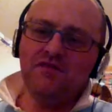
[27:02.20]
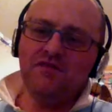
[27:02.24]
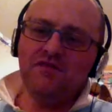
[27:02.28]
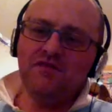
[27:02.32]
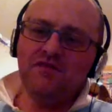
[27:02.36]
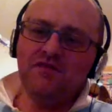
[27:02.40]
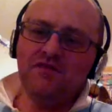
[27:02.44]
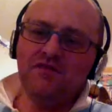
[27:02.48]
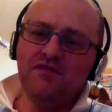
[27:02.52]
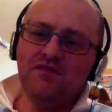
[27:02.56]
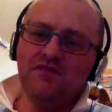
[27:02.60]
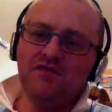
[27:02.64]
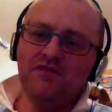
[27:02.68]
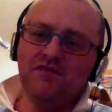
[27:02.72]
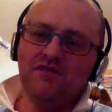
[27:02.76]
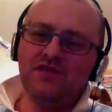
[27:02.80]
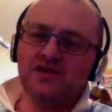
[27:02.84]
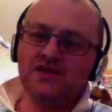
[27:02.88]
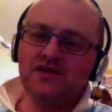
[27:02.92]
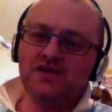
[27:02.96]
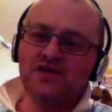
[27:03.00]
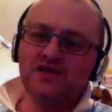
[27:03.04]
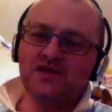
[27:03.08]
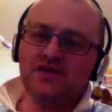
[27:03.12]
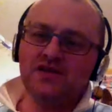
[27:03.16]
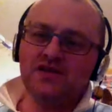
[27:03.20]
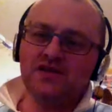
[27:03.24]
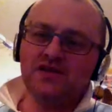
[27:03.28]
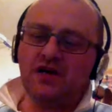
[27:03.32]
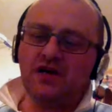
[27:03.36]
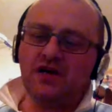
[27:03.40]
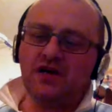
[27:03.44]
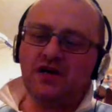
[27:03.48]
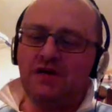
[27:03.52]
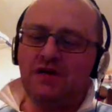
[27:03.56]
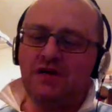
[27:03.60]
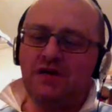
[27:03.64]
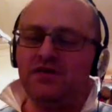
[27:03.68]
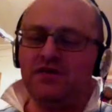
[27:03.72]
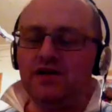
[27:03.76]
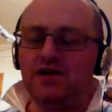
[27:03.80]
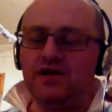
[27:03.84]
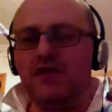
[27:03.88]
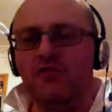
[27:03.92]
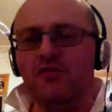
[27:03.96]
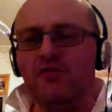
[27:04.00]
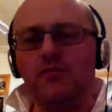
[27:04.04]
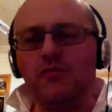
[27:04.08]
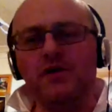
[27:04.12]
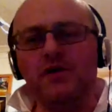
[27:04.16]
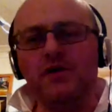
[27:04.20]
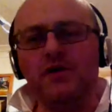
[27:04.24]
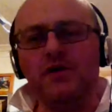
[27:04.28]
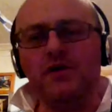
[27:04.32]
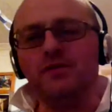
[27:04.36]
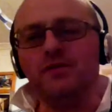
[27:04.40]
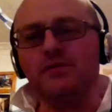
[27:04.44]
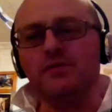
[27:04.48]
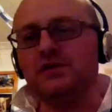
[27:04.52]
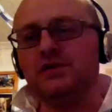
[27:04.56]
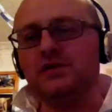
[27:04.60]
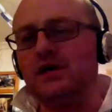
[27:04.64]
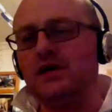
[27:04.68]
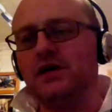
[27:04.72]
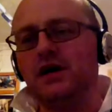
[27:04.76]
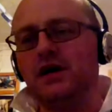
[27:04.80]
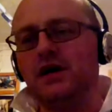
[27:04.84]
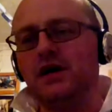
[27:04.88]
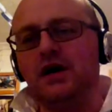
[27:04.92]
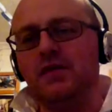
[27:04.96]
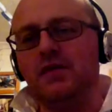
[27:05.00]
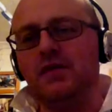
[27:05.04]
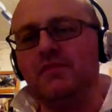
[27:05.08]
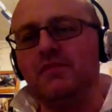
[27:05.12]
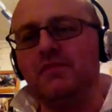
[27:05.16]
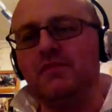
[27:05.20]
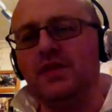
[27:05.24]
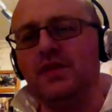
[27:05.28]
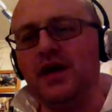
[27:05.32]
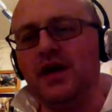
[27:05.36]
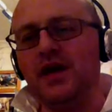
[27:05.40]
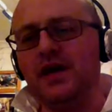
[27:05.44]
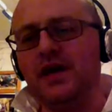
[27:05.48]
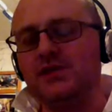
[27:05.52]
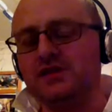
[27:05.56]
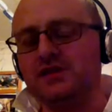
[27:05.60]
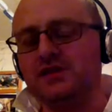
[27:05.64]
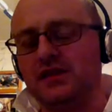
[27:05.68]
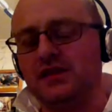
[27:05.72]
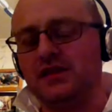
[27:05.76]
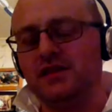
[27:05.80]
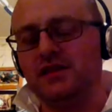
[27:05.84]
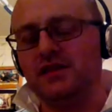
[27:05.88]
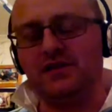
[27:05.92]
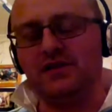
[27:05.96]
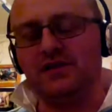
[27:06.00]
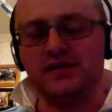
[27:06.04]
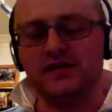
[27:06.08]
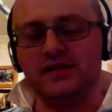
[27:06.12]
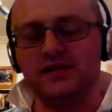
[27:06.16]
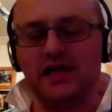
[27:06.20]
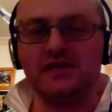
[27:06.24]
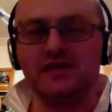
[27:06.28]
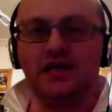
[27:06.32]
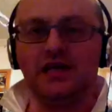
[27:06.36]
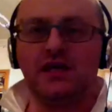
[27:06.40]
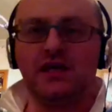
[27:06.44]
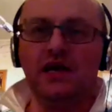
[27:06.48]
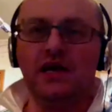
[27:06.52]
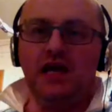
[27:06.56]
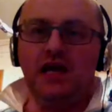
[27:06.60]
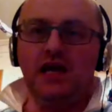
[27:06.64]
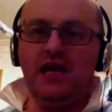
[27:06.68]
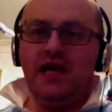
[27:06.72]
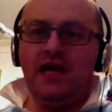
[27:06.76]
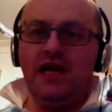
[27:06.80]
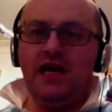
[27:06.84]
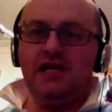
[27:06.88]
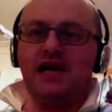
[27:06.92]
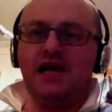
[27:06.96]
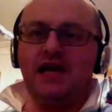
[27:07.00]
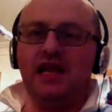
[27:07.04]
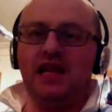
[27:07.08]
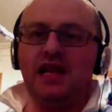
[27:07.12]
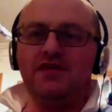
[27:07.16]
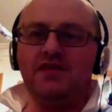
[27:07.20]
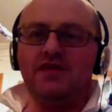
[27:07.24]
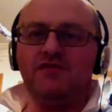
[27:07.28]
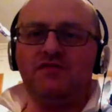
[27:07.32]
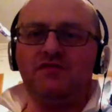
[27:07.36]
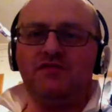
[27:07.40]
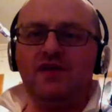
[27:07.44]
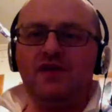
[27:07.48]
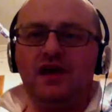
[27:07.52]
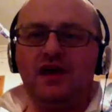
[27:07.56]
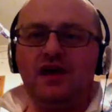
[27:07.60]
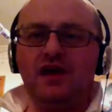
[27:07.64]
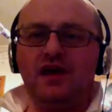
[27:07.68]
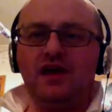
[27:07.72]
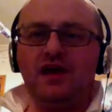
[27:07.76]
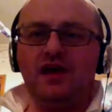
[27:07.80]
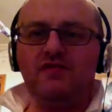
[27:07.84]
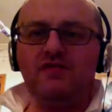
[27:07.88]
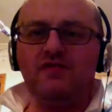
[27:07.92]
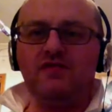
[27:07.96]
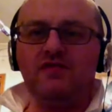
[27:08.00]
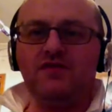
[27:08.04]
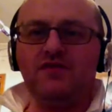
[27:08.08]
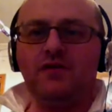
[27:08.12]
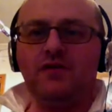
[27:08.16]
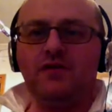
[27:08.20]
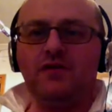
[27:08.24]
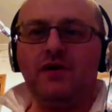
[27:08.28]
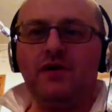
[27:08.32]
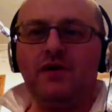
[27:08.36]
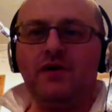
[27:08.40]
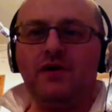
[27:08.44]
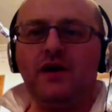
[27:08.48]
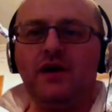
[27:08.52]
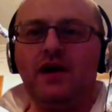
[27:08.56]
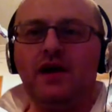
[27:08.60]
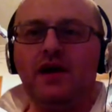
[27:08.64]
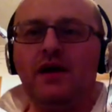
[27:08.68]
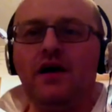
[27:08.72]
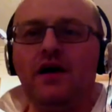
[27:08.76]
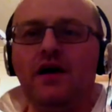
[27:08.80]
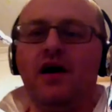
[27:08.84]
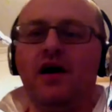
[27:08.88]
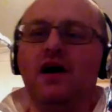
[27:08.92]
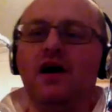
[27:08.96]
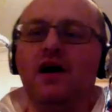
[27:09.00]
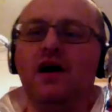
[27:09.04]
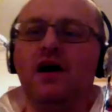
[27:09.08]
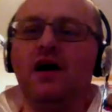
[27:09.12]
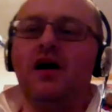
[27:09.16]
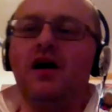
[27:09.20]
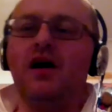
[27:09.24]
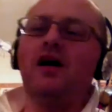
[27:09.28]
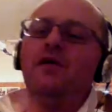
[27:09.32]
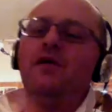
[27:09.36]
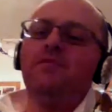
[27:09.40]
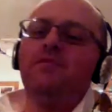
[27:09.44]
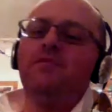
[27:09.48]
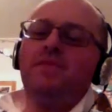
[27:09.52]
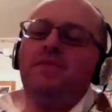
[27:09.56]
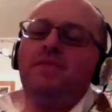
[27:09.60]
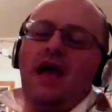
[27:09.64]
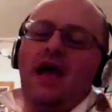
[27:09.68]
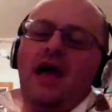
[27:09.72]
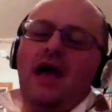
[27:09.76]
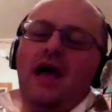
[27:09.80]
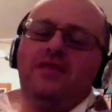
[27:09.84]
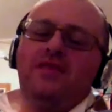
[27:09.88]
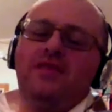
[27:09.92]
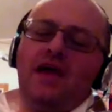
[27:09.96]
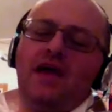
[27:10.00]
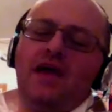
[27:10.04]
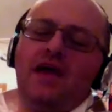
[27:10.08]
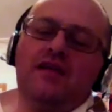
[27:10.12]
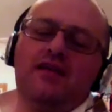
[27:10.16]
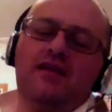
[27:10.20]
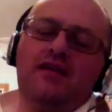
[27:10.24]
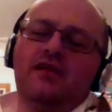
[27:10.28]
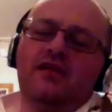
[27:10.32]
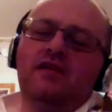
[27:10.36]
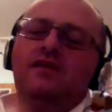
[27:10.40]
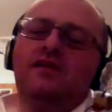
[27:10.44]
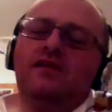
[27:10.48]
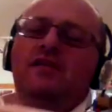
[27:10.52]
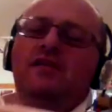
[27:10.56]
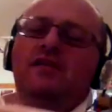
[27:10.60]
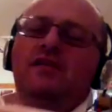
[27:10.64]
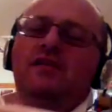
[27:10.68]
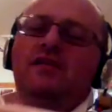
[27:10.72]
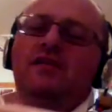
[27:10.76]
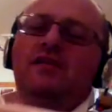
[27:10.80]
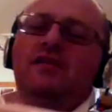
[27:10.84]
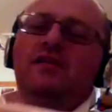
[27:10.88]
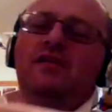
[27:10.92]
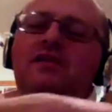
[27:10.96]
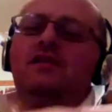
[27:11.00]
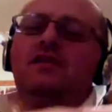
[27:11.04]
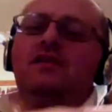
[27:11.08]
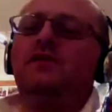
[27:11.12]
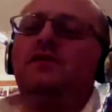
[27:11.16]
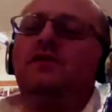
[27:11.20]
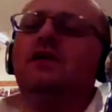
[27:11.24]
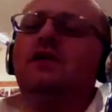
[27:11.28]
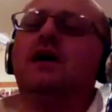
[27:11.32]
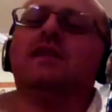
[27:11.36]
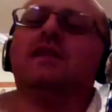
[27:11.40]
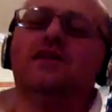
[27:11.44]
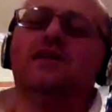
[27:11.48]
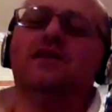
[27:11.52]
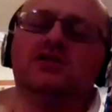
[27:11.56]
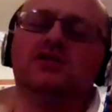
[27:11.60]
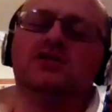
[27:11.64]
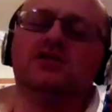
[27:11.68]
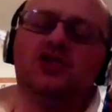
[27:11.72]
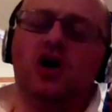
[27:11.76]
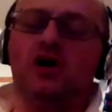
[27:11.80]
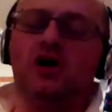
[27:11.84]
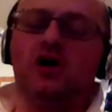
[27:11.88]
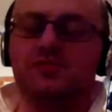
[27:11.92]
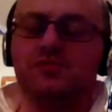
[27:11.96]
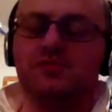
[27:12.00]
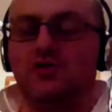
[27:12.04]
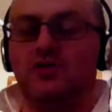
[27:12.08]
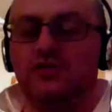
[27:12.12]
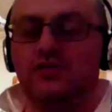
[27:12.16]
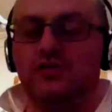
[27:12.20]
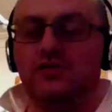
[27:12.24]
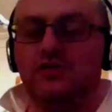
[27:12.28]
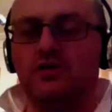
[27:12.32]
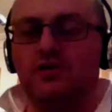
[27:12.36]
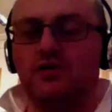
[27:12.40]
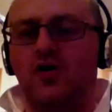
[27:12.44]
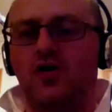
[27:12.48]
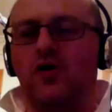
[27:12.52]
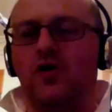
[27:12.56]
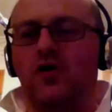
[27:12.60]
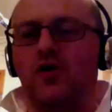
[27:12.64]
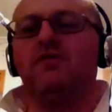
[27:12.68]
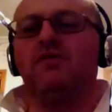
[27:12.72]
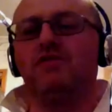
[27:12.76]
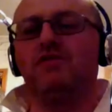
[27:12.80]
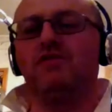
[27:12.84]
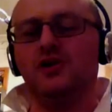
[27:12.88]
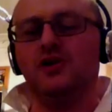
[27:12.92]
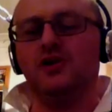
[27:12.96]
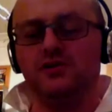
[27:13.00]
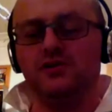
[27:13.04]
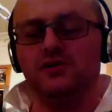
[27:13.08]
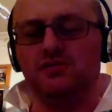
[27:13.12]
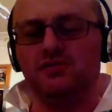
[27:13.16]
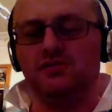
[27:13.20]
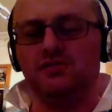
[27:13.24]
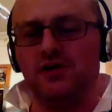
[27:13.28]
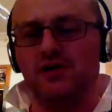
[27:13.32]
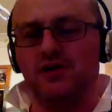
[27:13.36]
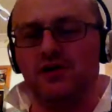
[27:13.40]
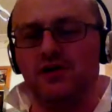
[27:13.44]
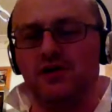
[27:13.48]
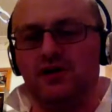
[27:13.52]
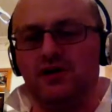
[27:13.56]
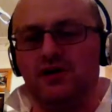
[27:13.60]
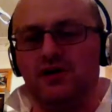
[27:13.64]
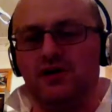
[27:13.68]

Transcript: having an Imperial Pilsner, it just had this fantastic Italian flavour to it, and then you had this sharp, strong, hoppy finish of the